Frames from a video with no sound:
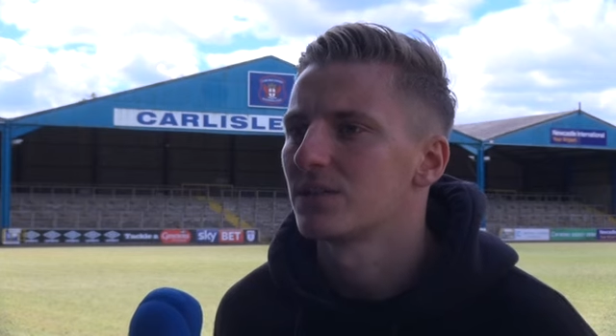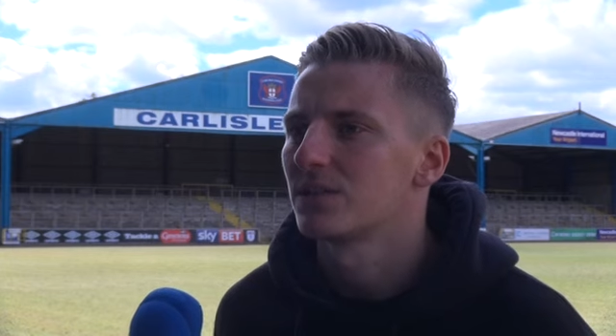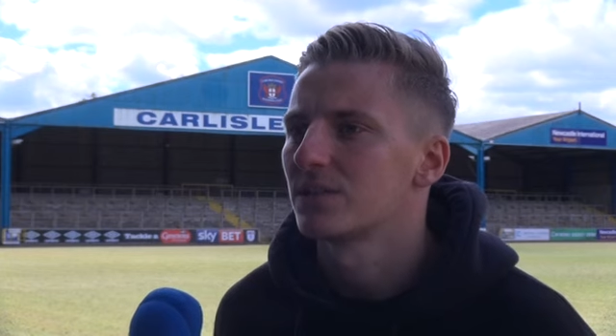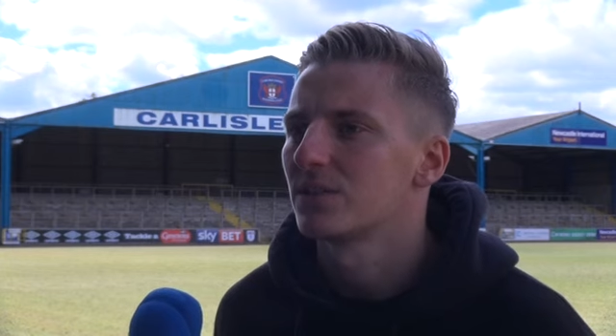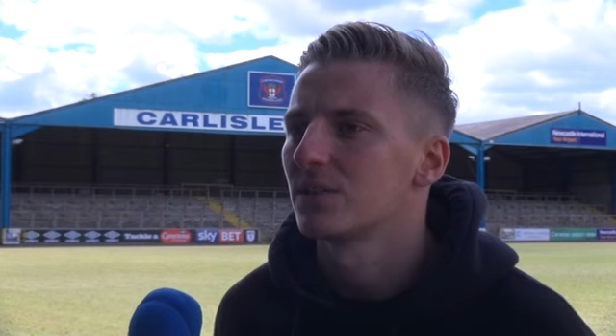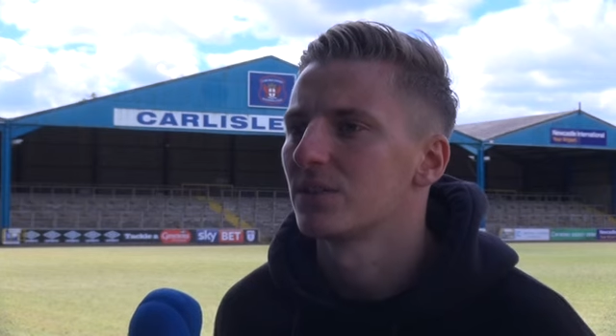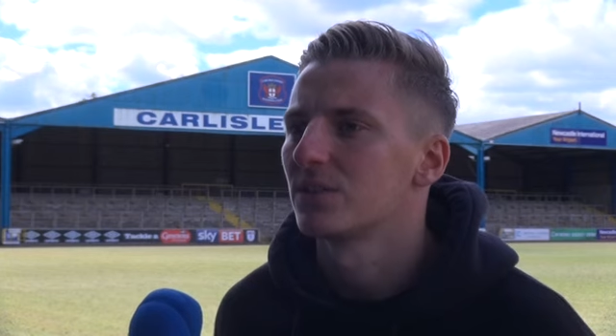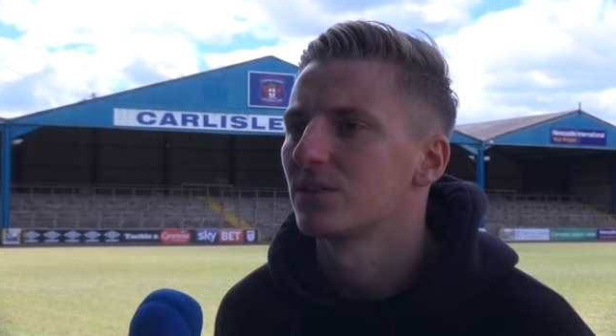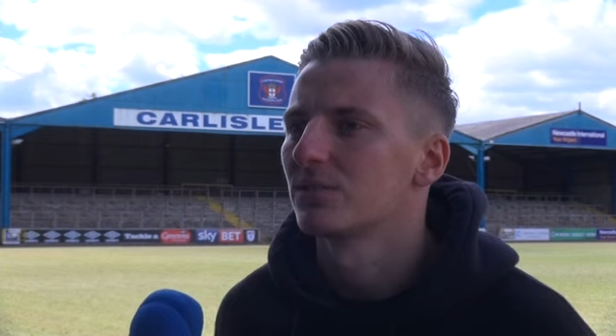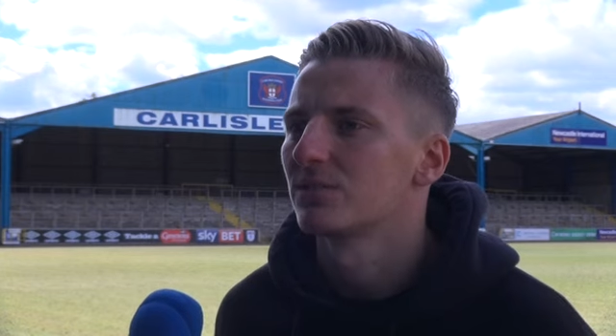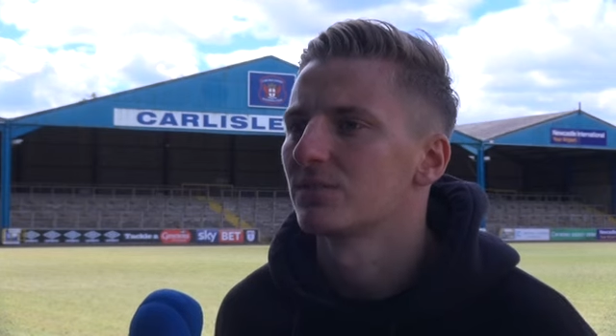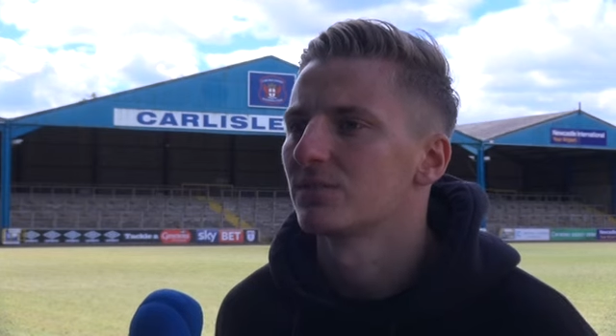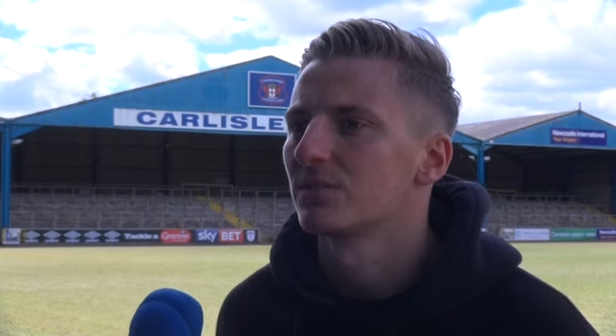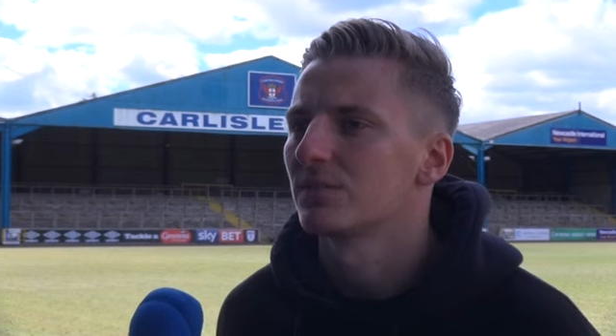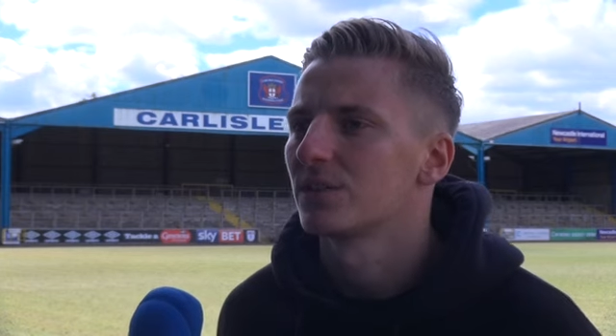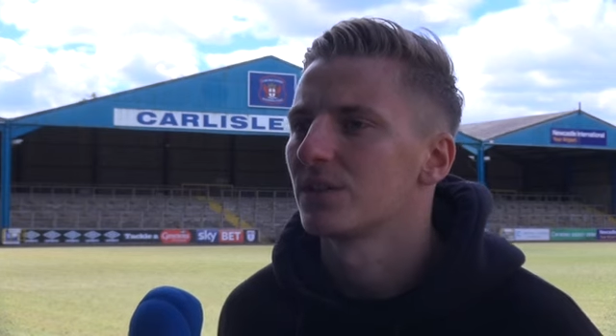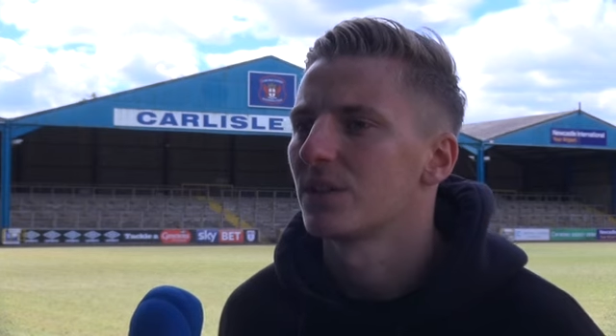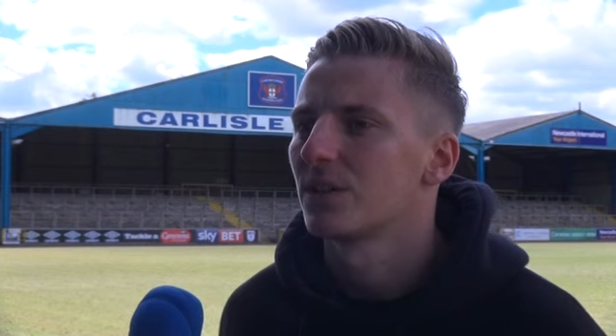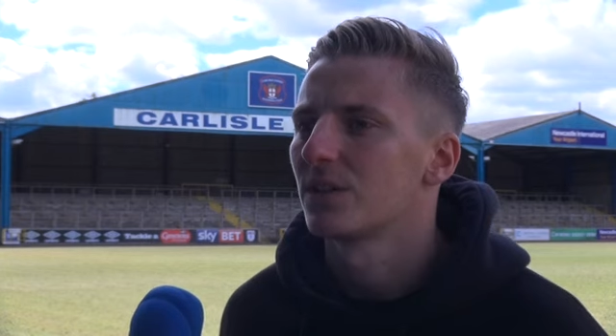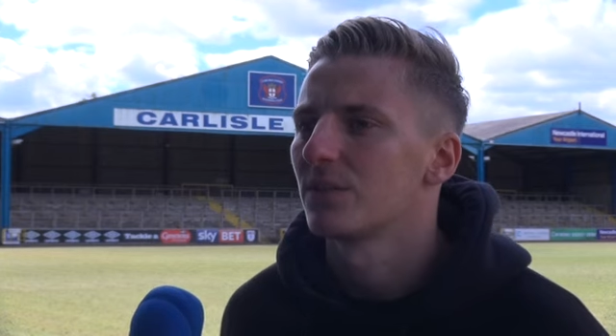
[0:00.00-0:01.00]
So,
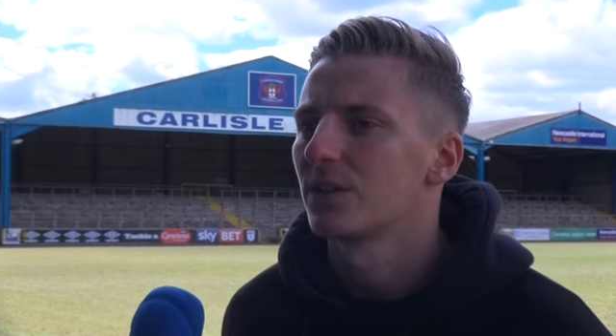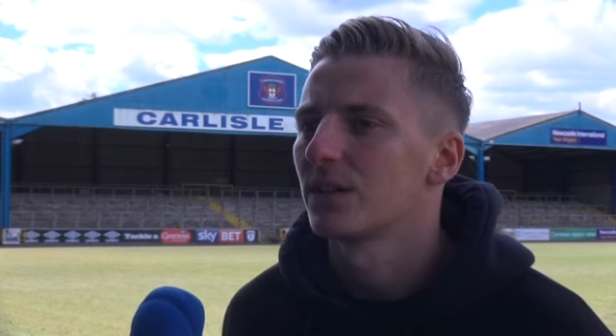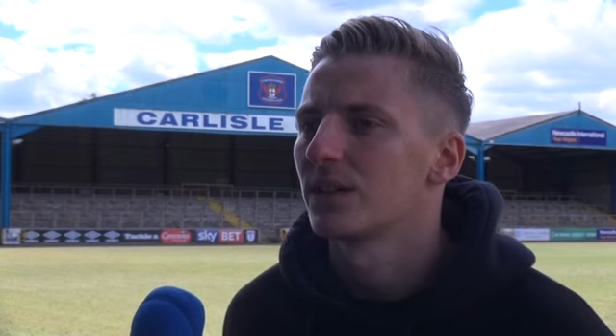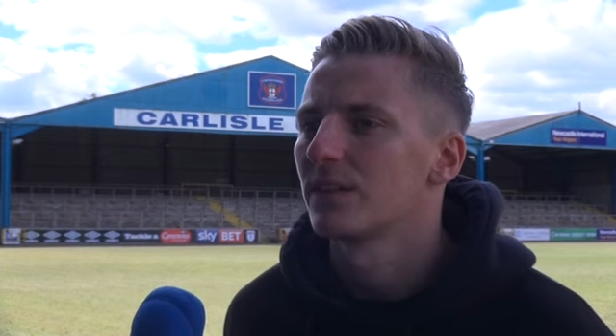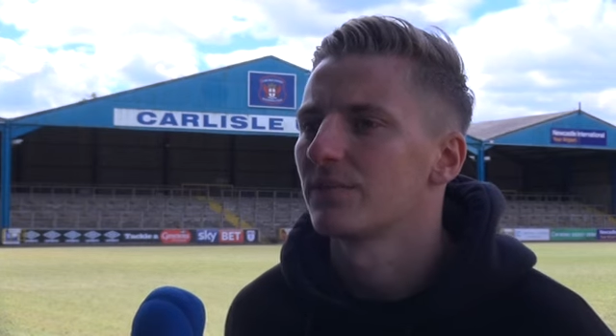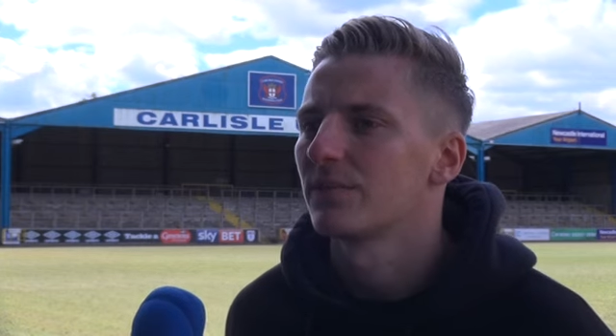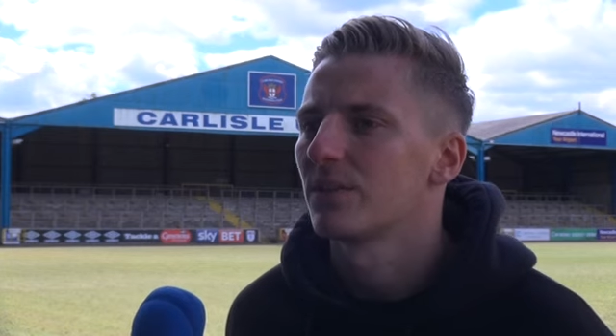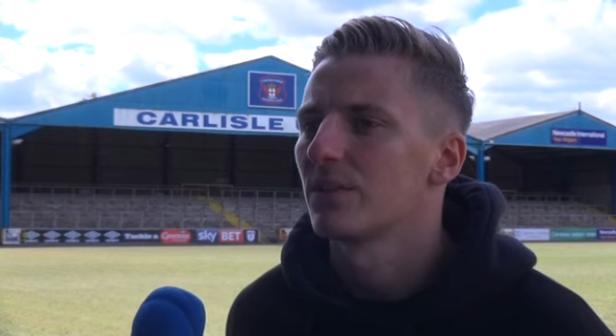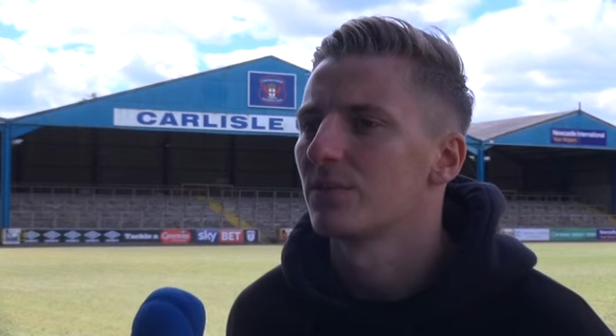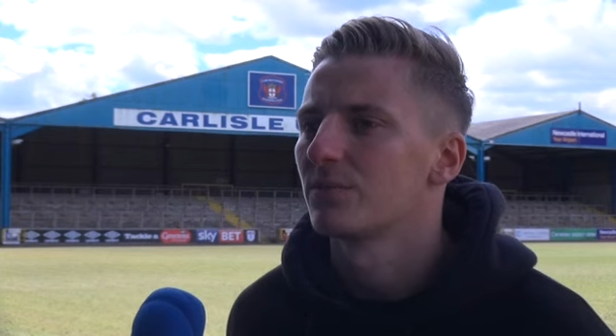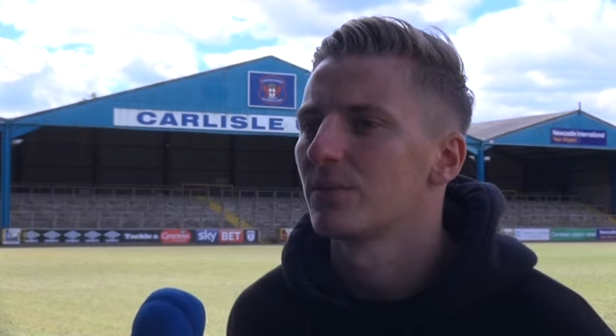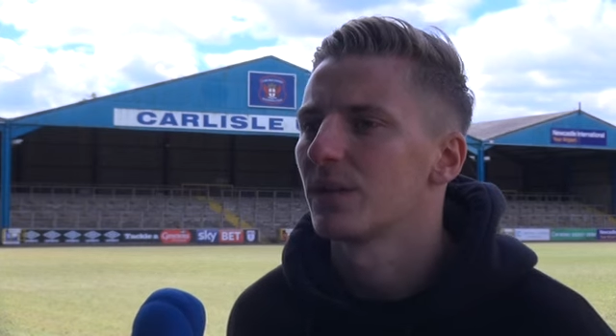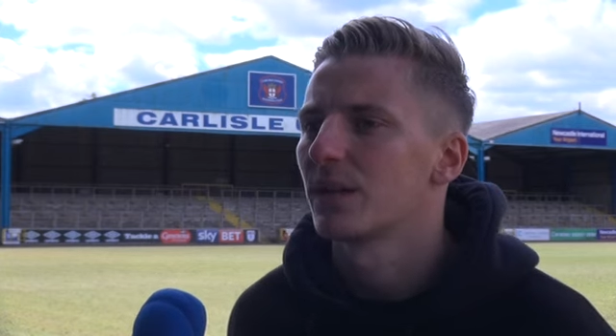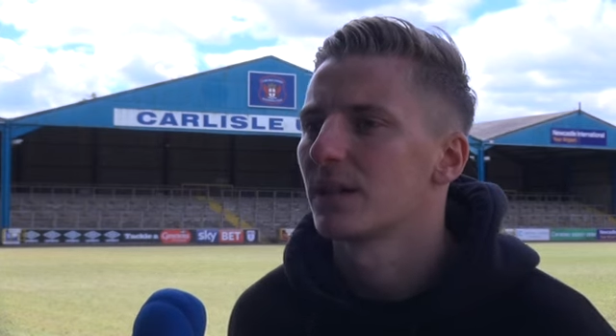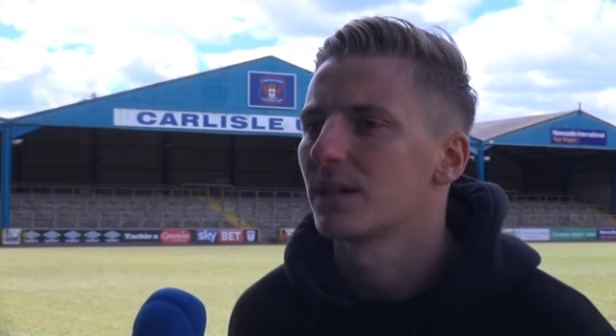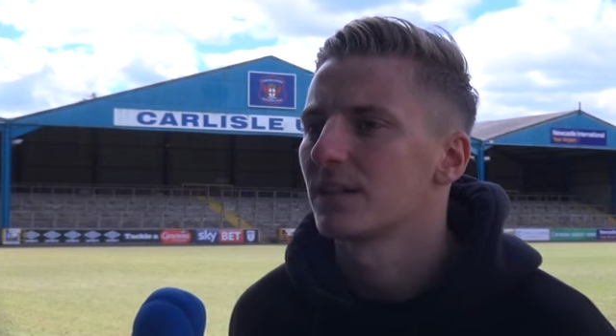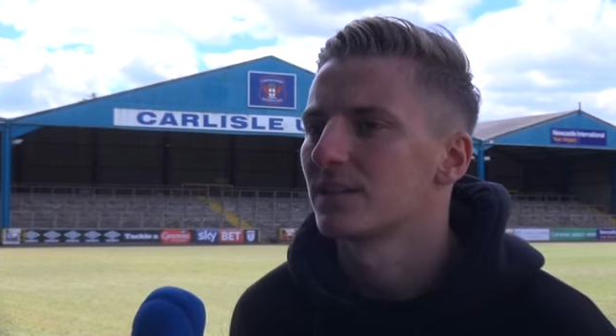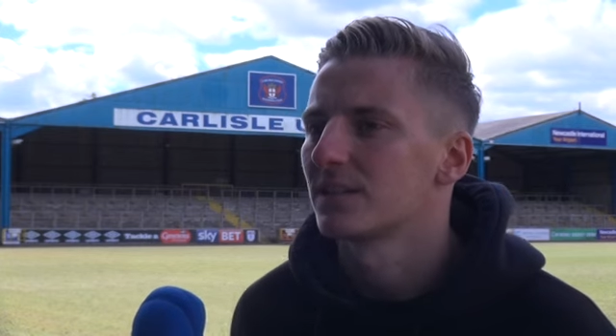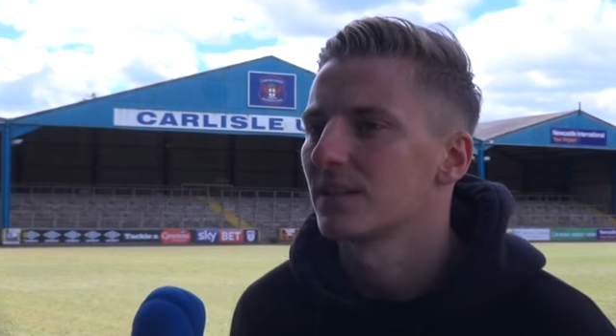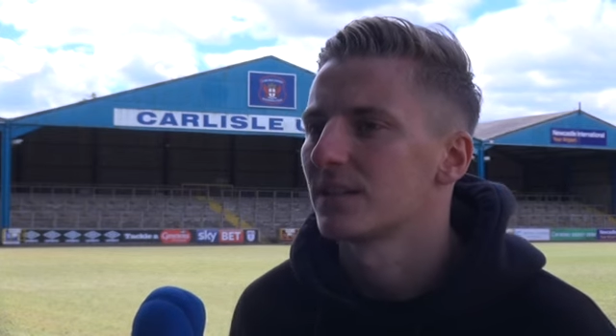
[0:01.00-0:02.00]
you know, when he phoned me, like
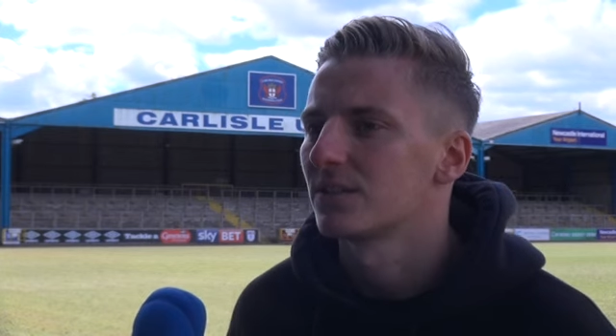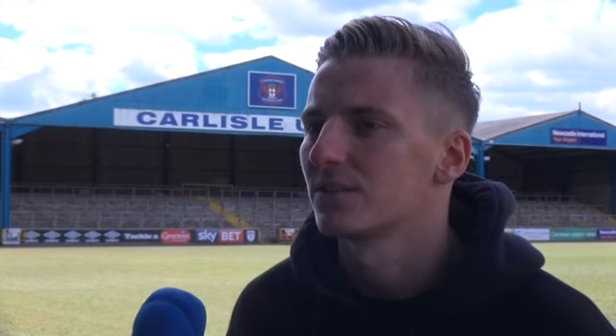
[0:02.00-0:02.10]
I said,